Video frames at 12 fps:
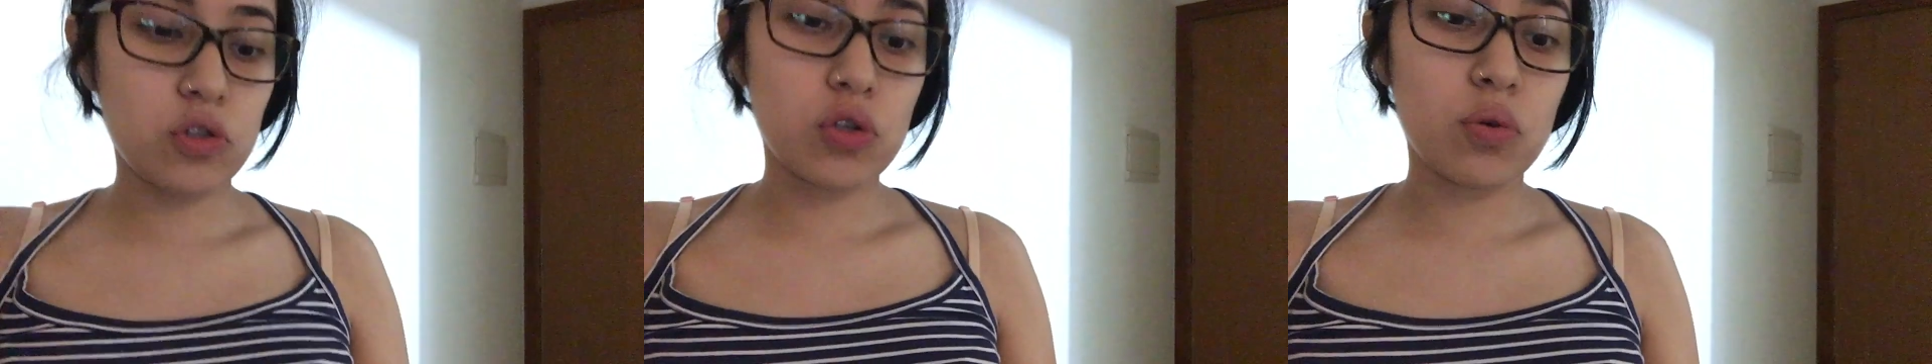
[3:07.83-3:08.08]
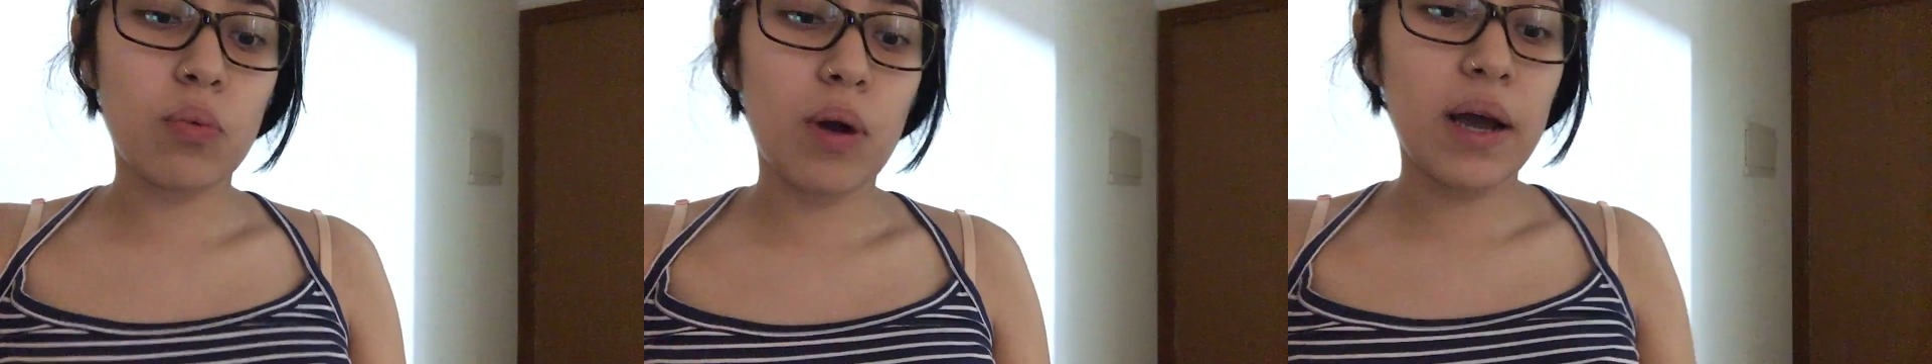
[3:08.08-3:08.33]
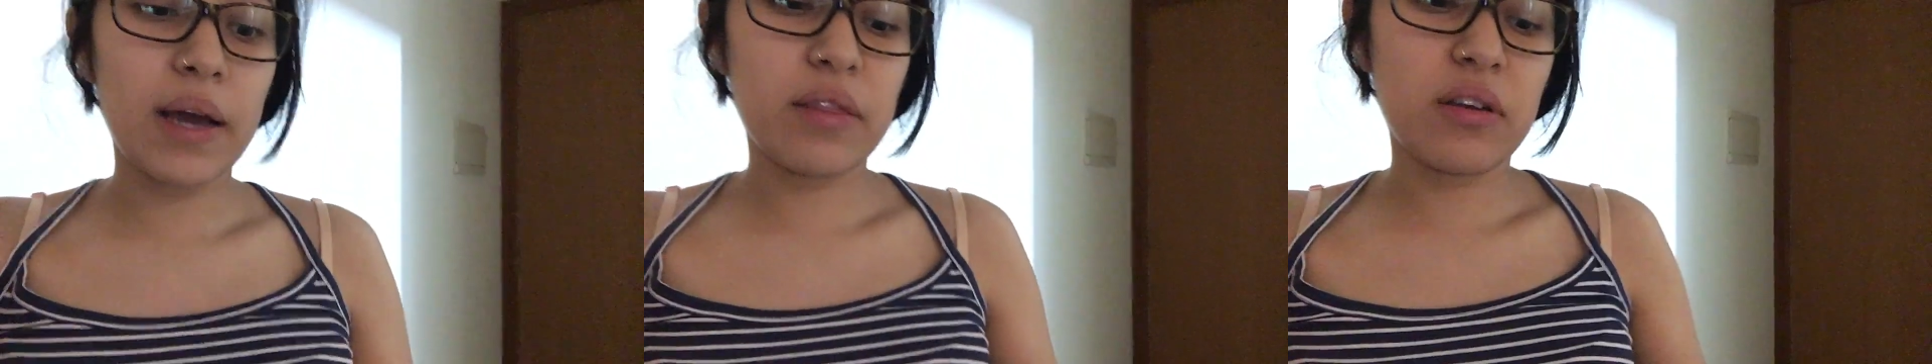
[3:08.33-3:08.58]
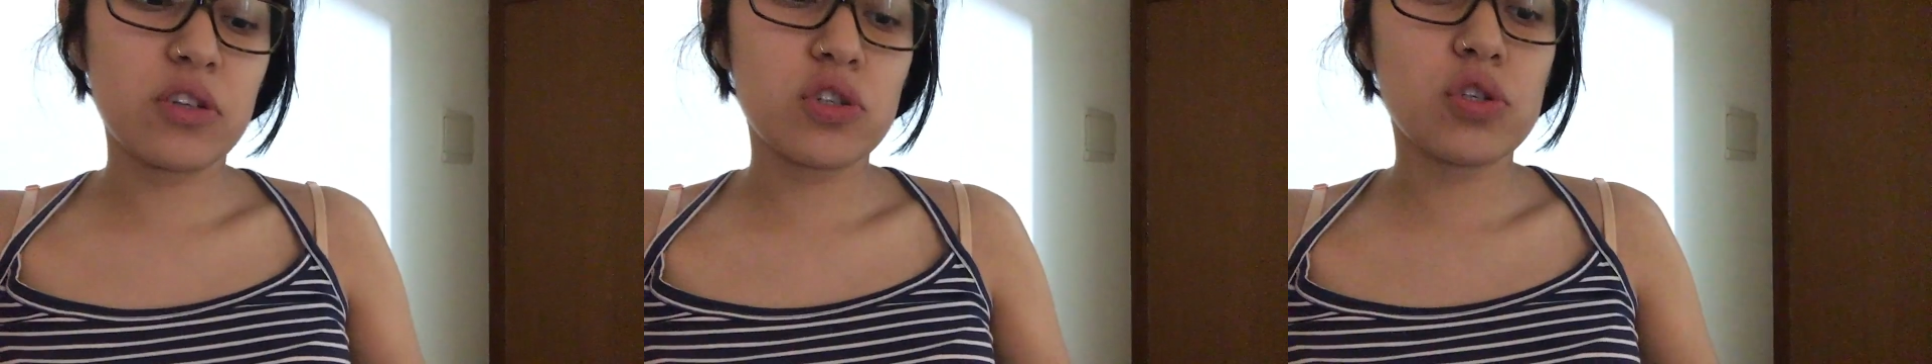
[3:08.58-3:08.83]
to why
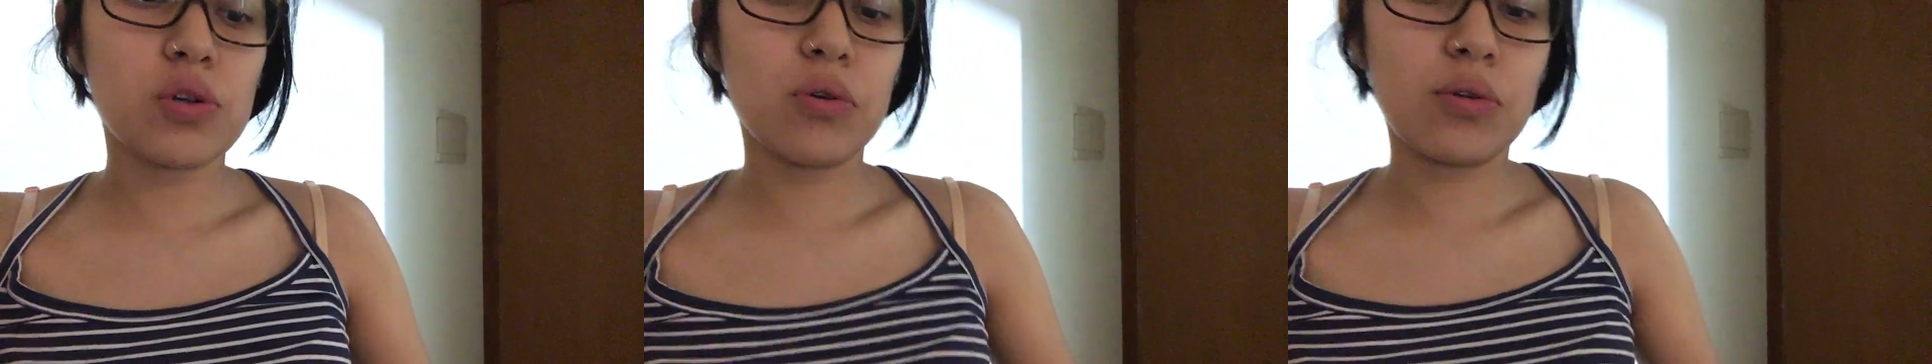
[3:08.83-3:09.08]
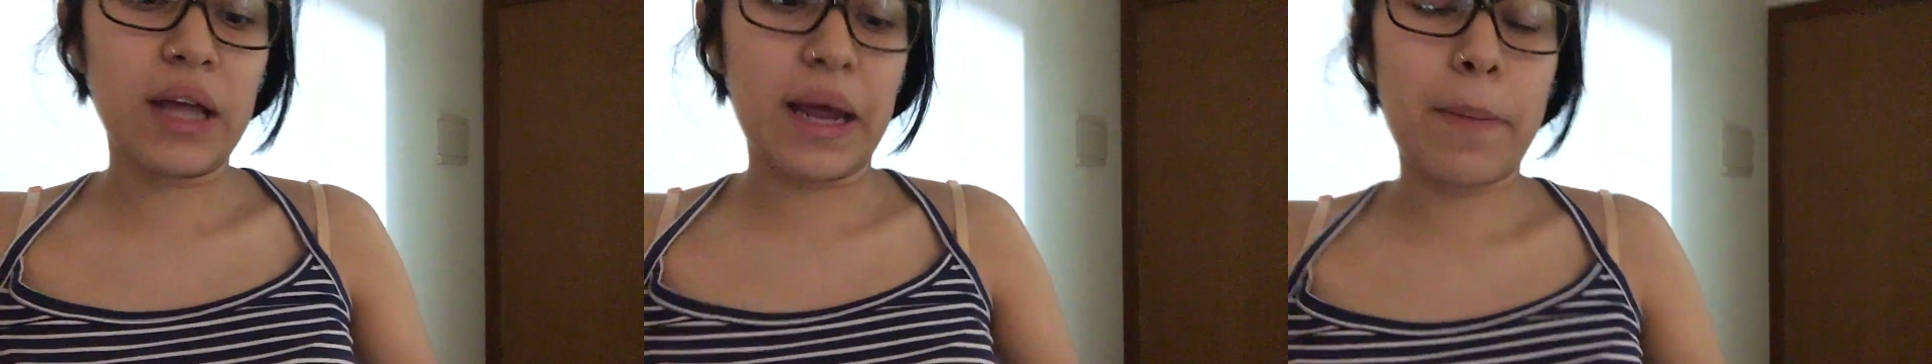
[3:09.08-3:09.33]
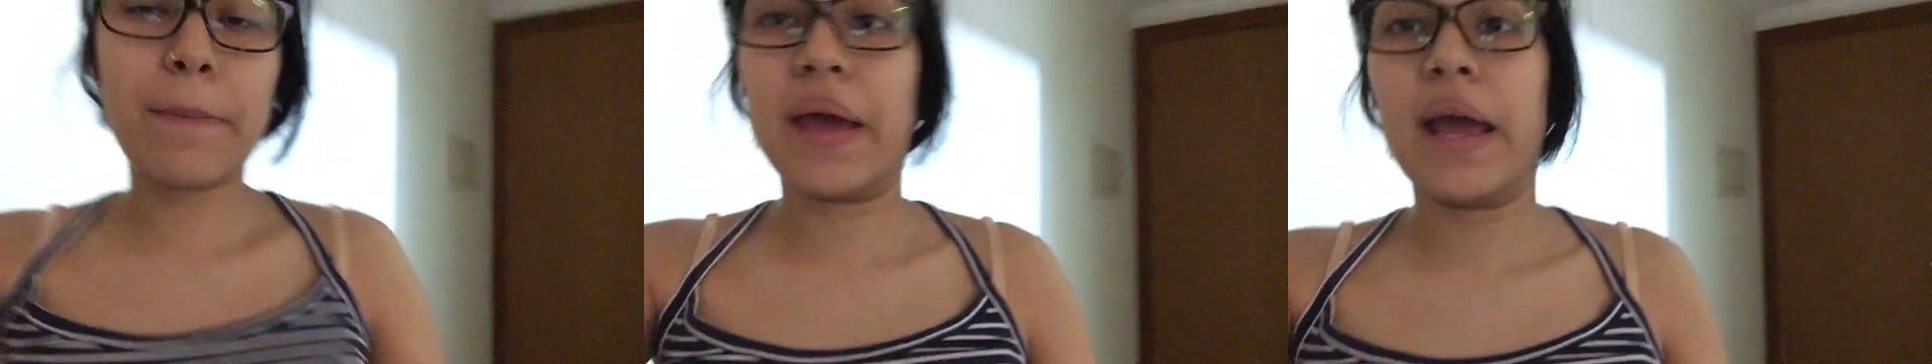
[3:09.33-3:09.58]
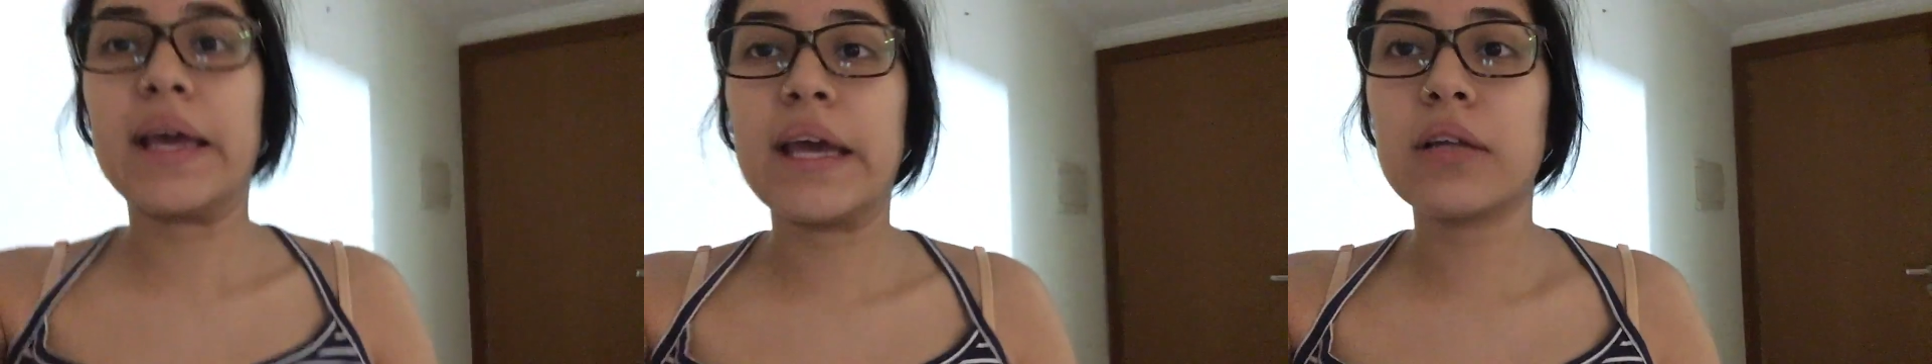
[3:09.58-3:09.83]
they're so like
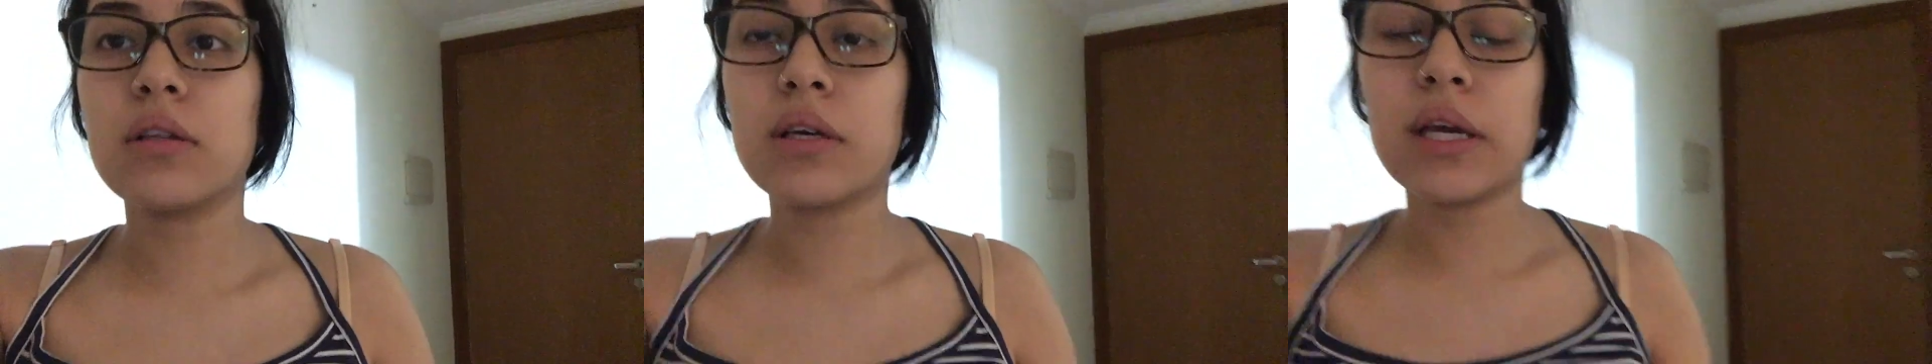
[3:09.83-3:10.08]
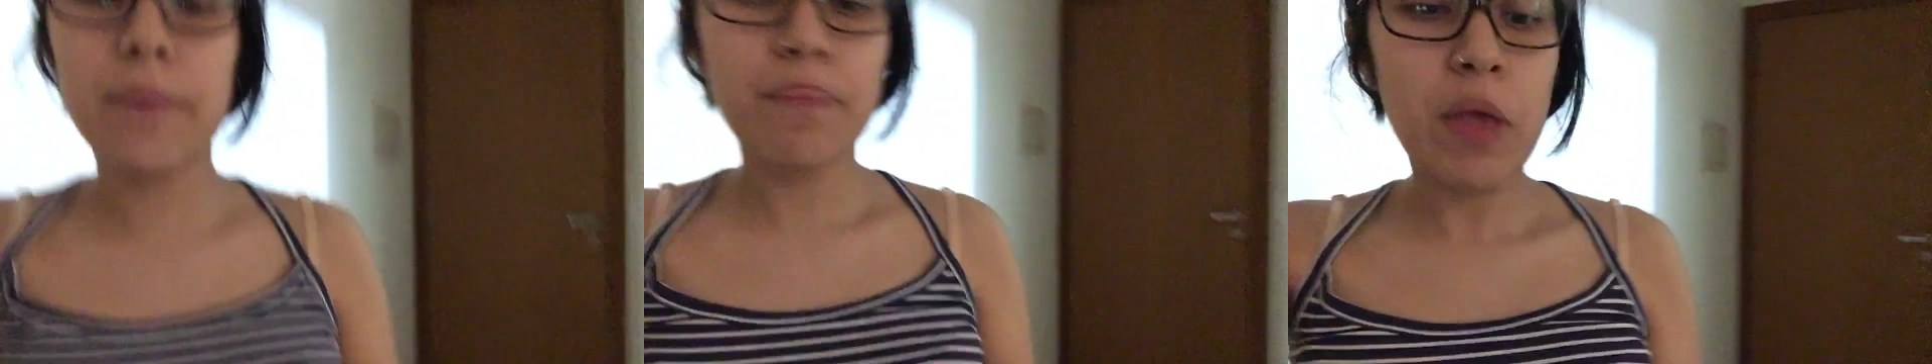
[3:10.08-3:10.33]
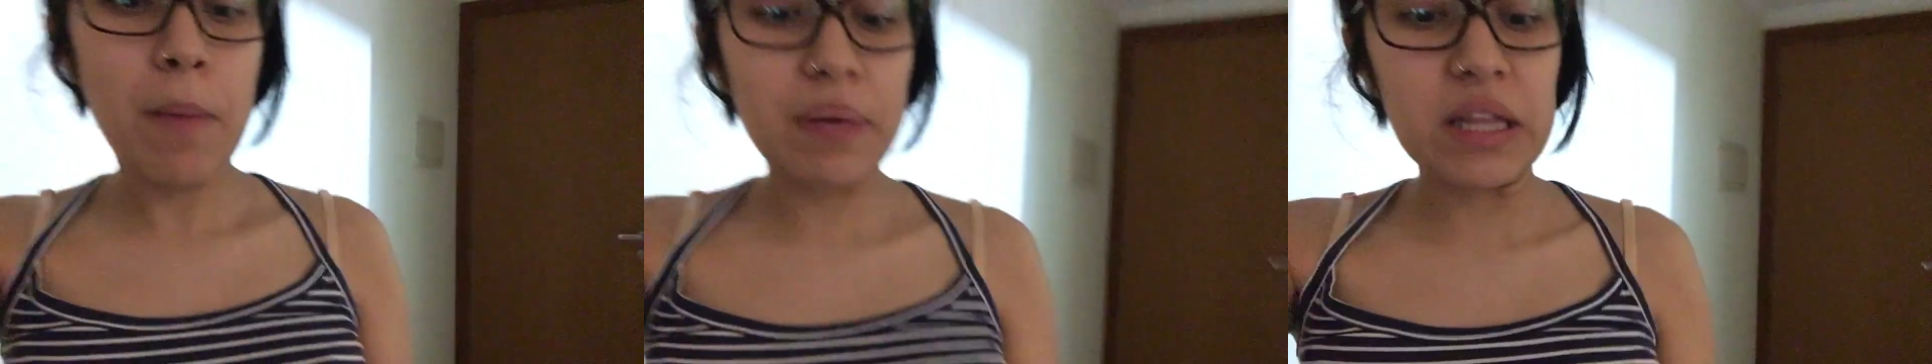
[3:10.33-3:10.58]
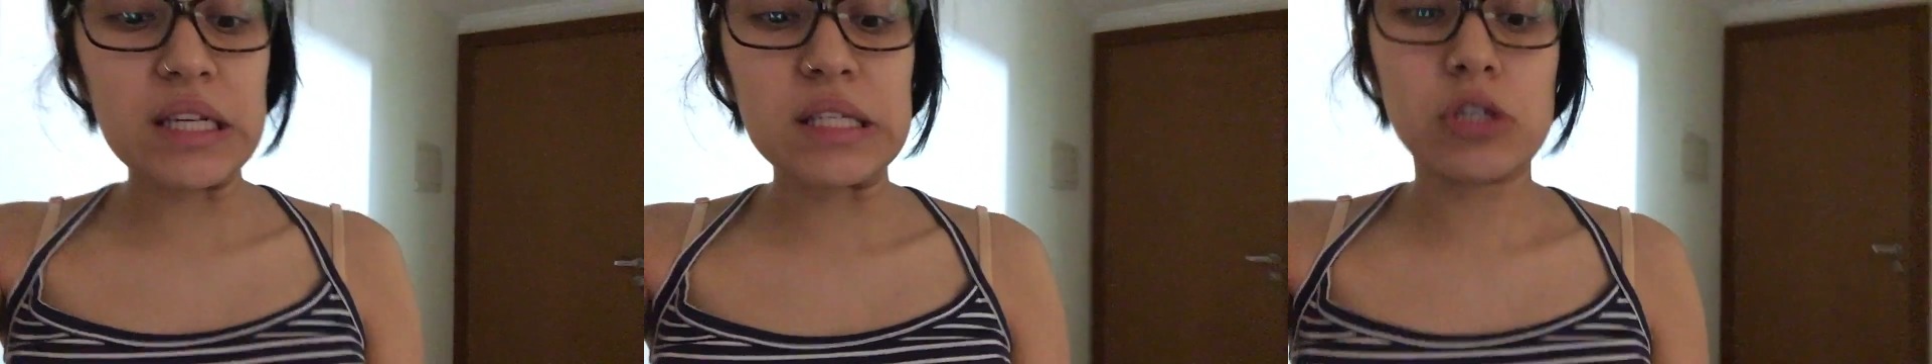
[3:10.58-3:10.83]
pancake looking, but
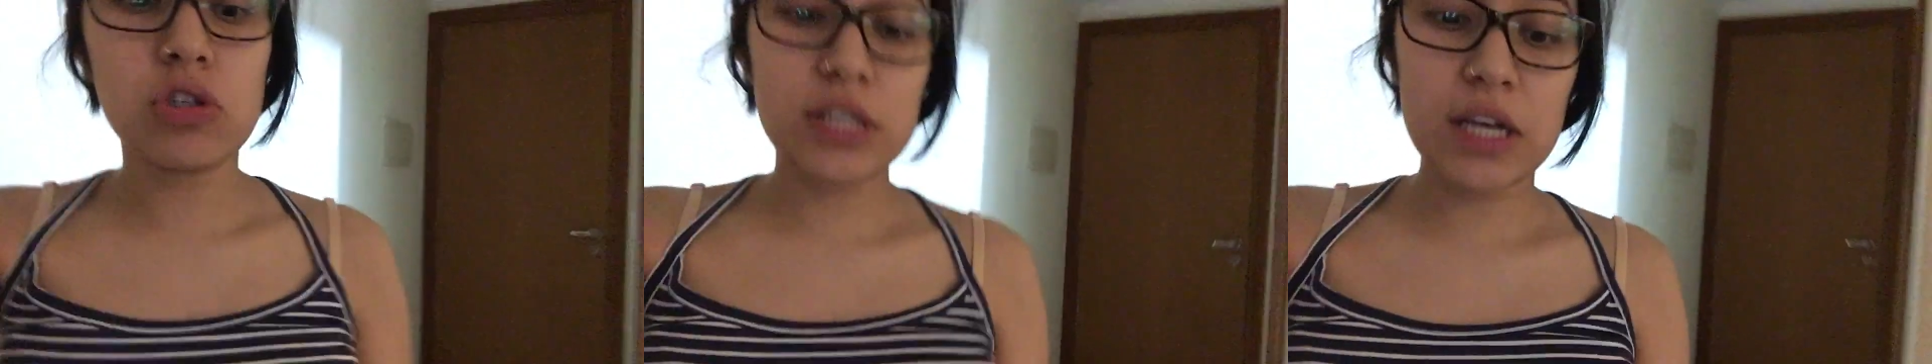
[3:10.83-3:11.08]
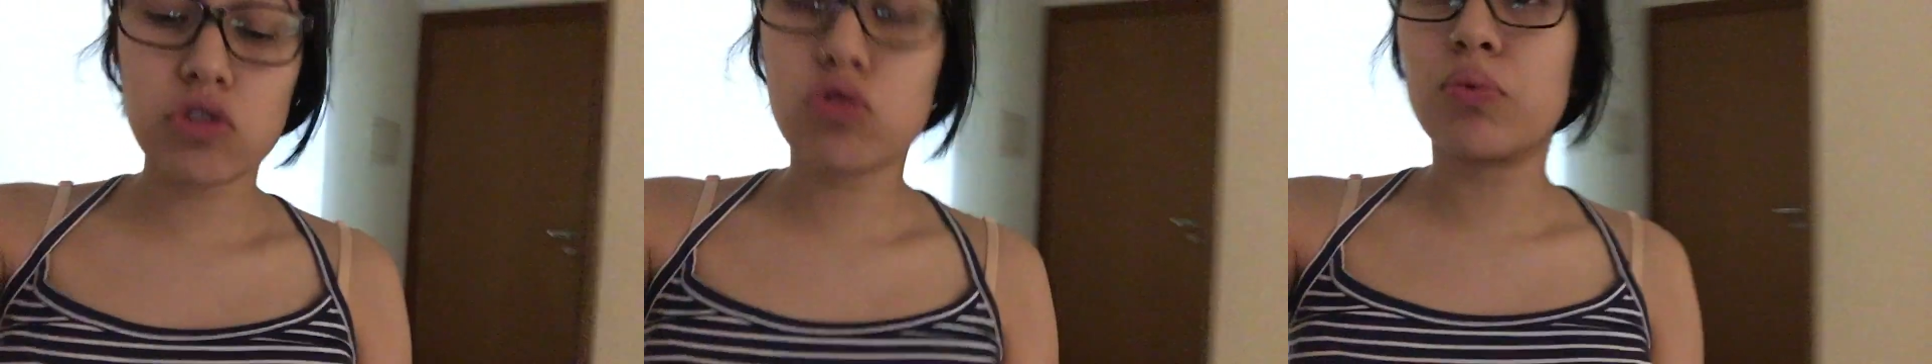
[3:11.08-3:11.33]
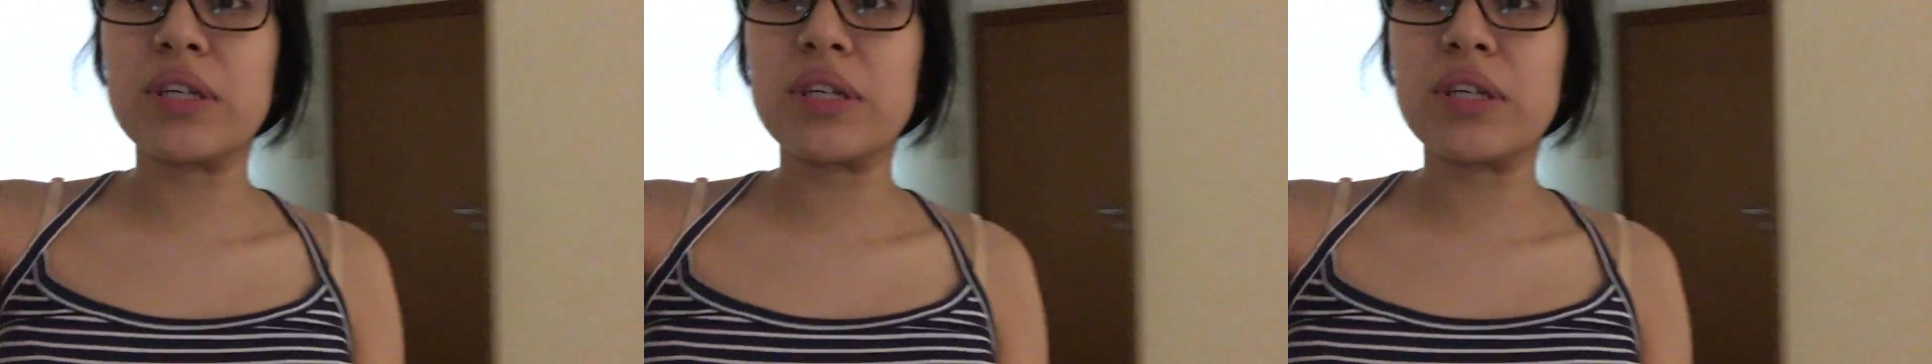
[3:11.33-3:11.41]
they still taste